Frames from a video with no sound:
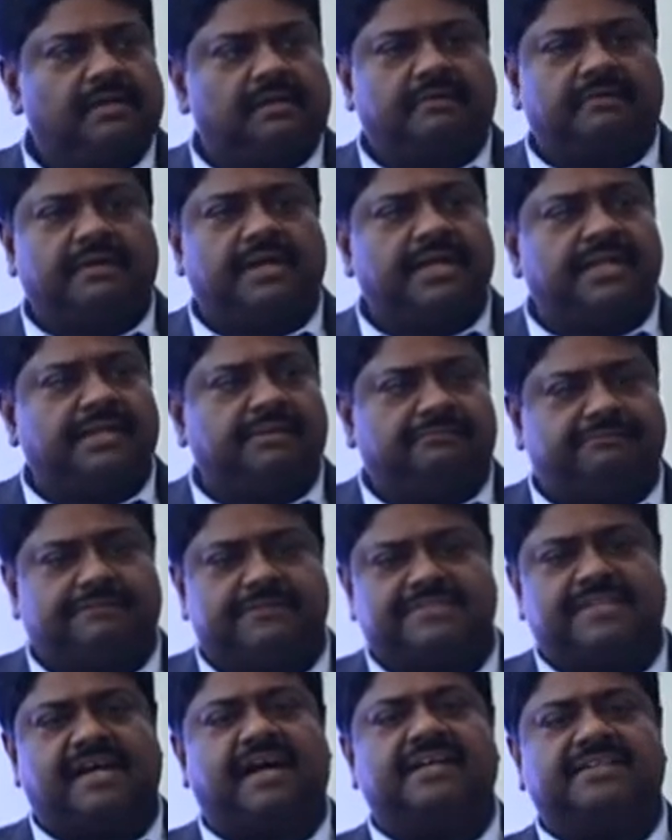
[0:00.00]
really
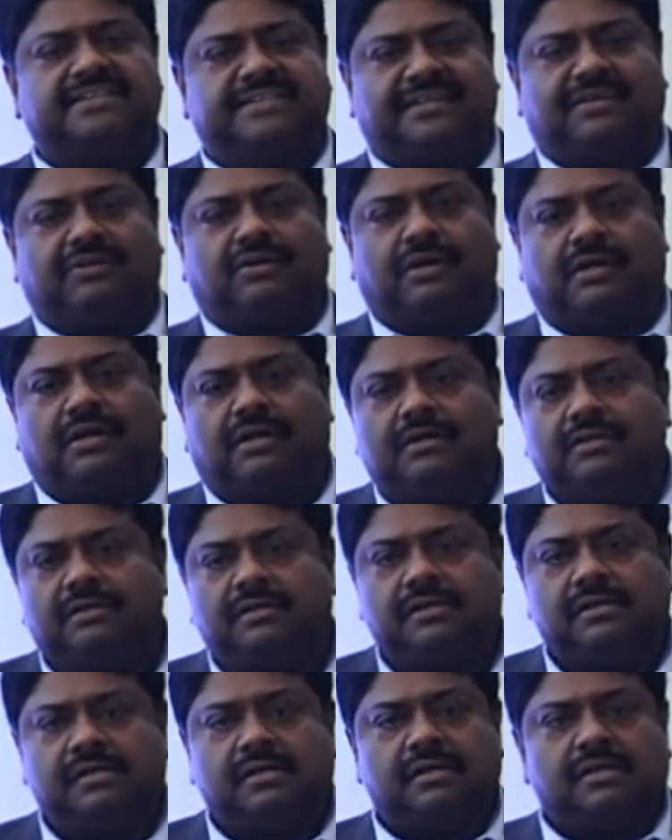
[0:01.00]
emphasizing on,
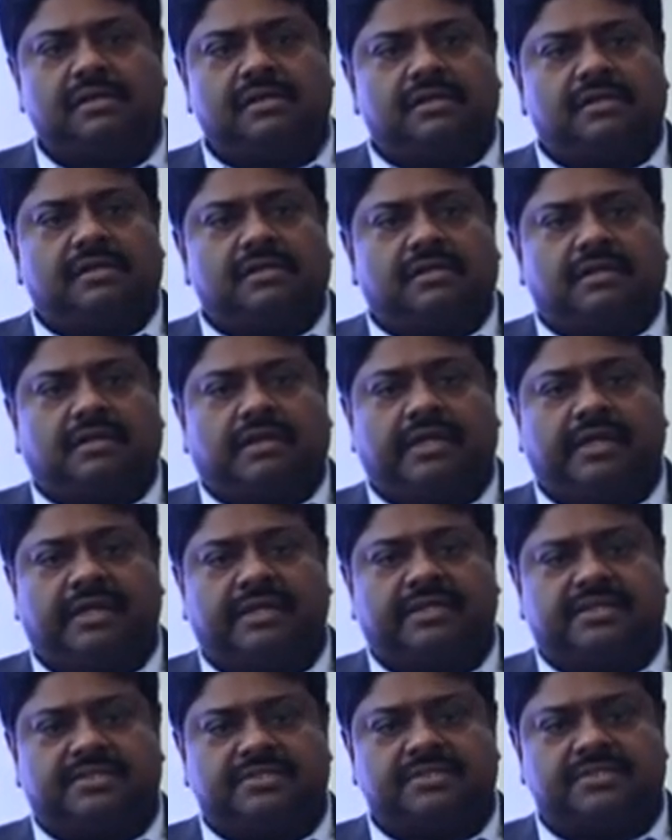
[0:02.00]

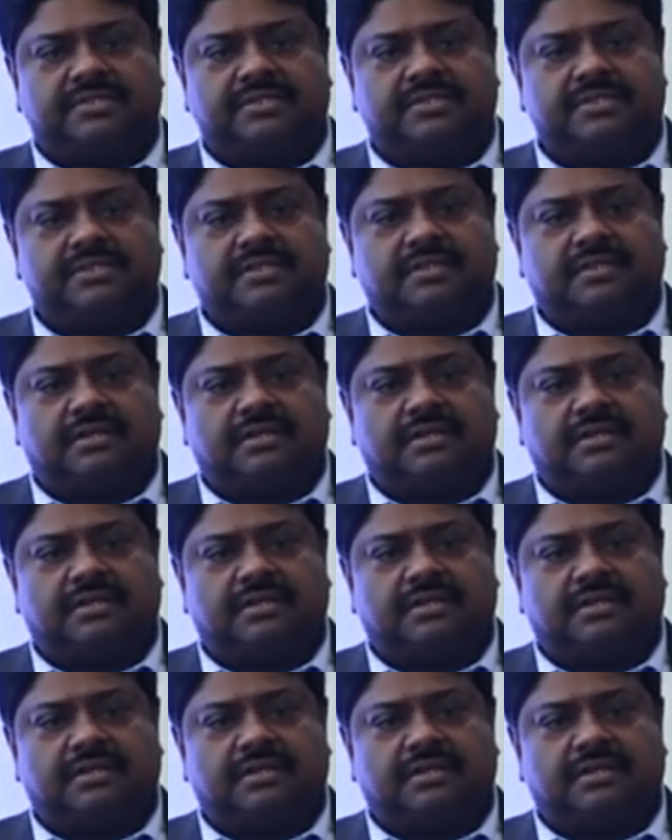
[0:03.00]
is